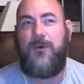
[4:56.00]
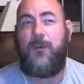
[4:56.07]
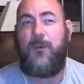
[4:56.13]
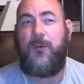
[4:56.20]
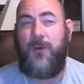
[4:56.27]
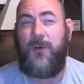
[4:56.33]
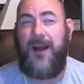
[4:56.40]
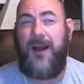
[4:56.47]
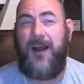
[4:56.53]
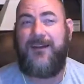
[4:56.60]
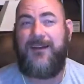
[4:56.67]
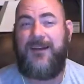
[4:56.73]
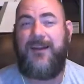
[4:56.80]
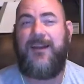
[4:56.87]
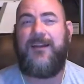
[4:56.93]
right
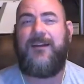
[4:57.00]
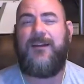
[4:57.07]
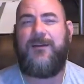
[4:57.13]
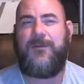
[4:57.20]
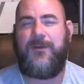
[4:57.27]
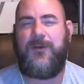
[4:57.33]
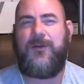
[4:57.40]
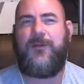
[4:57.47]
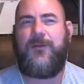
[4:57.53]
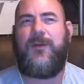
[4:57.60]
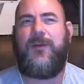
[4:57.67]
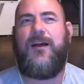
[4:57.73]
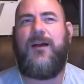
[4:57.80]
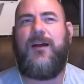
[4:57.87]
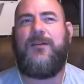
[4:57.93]
at the end of the first
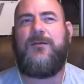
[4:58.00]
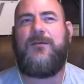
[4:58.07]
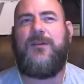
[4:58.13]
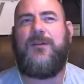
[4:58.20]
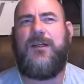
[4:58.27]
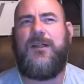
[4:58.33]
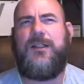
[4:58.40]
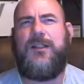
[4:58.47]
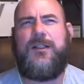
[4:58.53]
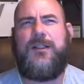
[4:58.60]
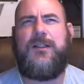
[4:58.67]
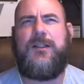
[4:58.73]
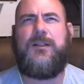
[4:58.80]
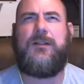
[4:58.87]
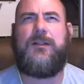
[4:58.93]
round.
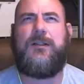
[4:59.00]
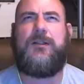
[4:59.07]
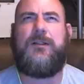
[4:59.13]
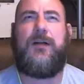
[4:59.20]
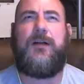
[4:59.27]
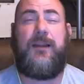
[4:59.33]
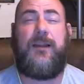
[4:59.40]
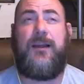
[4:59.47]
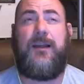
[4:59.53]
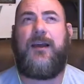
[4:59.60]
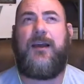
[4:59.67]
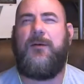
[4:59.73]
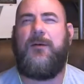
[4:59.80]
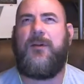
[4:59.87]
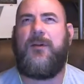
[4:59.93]
I think I
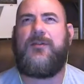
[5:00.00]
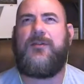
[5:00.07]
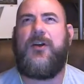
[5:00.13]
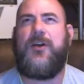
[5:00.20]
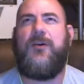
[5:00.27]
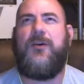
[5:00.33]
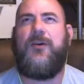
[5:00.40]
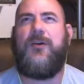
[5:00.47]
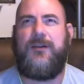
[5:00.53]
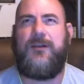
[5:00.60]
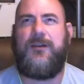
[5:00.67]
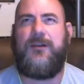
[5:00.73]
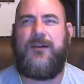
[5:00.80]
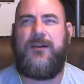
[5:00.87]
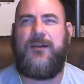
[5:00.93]
got with a choke
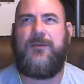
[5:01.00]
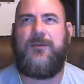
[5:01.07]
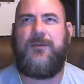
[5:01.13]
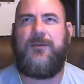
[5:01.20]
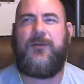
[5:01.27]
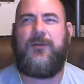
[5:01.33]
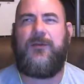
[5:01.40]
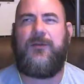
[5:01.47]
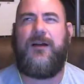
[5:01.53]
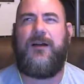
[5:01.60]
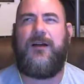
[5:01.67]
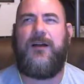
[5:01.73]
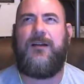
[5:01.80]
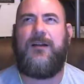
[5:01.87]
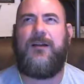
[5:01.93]
and at the end of the first
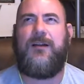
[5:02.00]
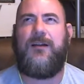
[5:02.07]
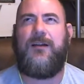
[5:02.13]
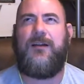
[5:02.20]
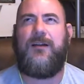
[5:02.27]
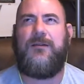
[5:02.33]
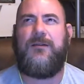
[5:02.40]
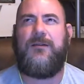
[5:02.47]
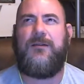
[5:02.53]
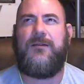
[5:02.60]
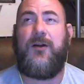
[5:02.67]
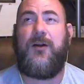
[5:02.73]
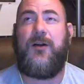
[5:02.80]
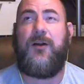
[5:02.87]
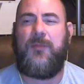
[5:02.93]
round, and then
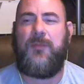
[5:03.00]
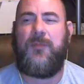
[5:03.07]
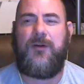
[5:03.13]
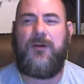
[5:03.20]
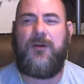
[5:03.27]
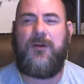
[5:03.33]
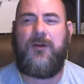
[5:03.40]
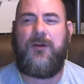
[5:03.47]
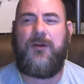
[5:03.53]
an arm bar